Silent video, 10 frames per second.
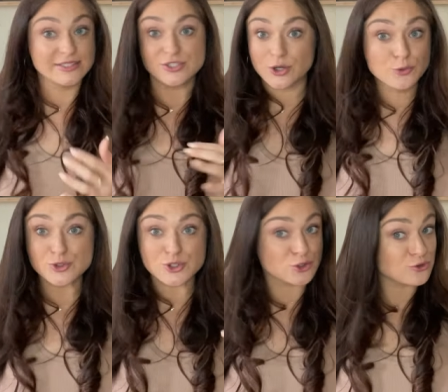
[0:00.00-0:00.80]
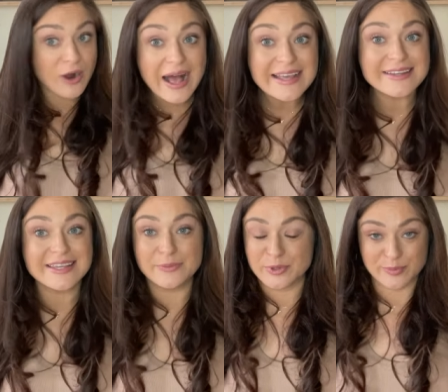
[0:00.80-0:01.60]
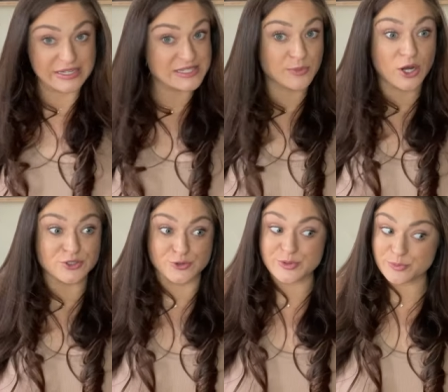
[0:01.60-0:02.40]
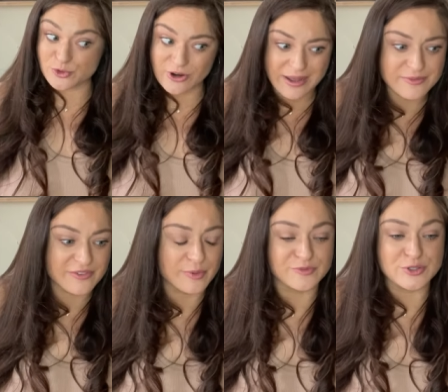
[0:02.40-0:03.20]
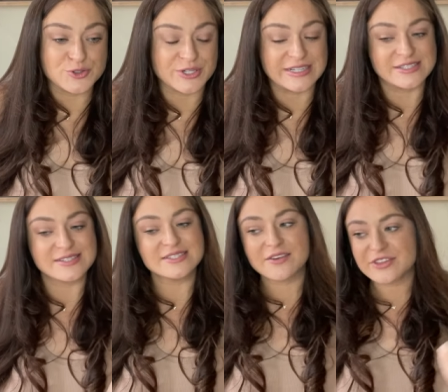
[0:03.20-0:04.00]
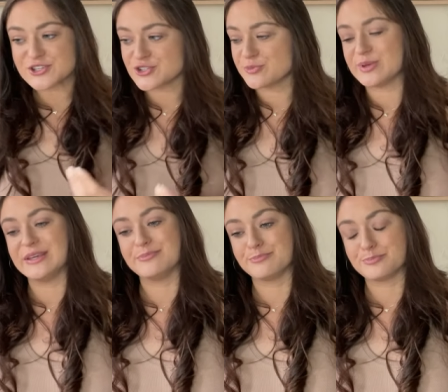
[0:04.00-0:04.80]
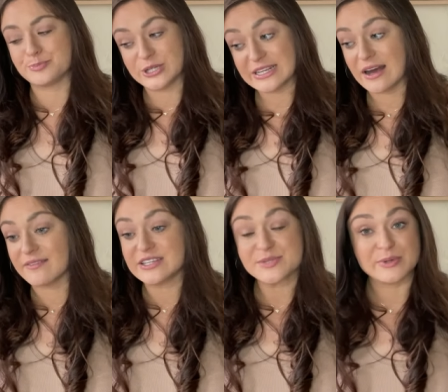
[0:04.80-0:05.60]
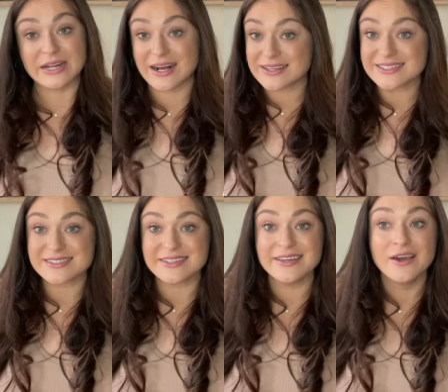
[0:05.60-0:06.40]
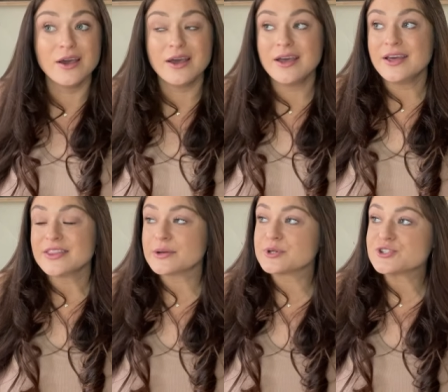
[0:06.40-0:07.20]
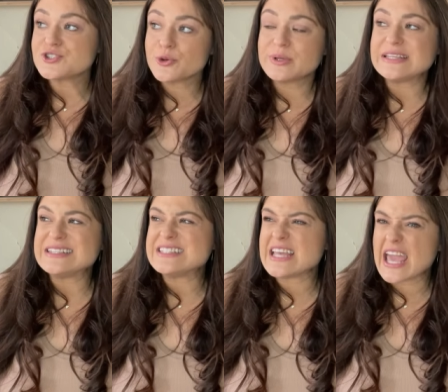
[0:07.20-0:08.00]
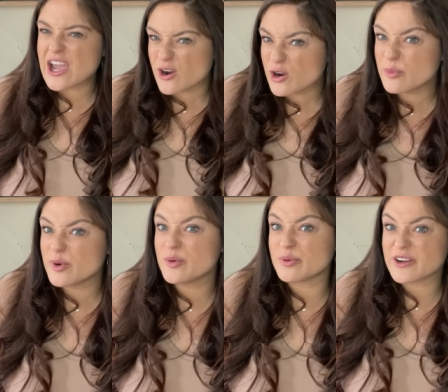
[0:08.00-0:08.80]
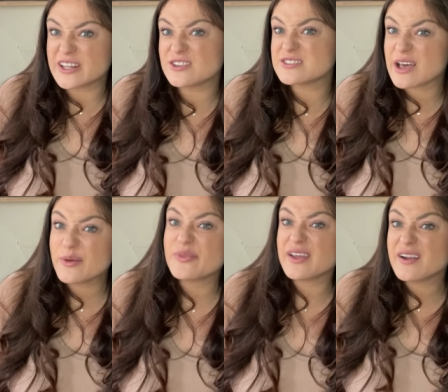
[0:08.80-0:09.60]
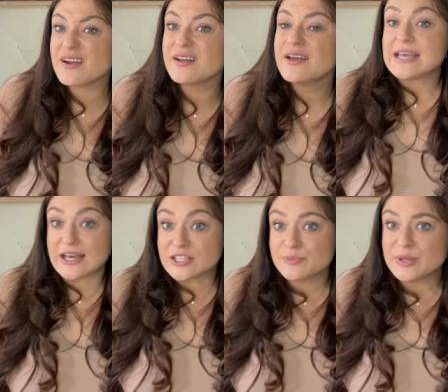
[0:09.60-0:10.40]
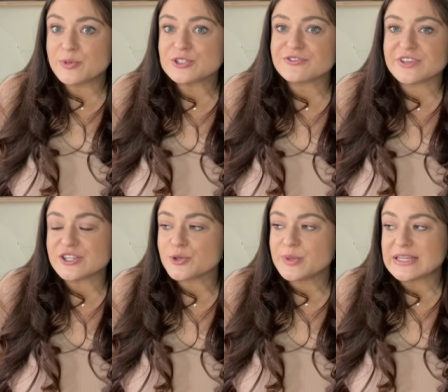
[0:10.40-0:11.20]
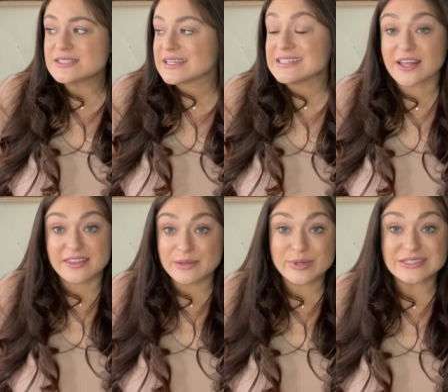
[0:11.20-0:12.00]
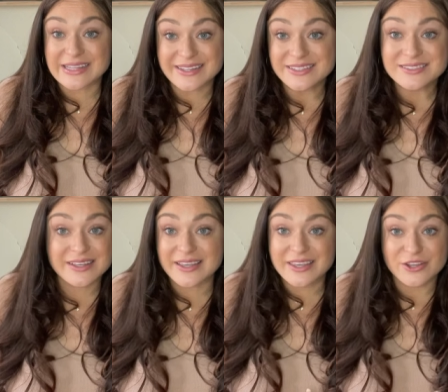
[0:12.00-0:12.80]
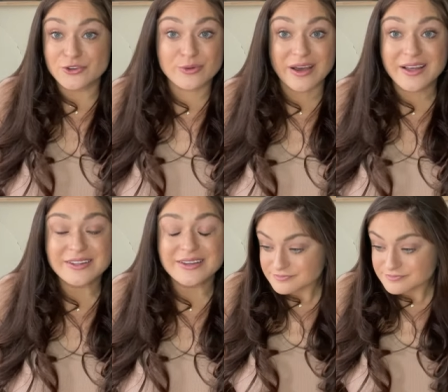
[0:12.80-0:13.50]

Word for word: don't try to keep your pig small, don't deprive them of nutrients, stuff that should be pretty obvious, but honestly, there were so many terrible breeders out there telling people to feed their pigs like nothing but lettuce, I kid you not.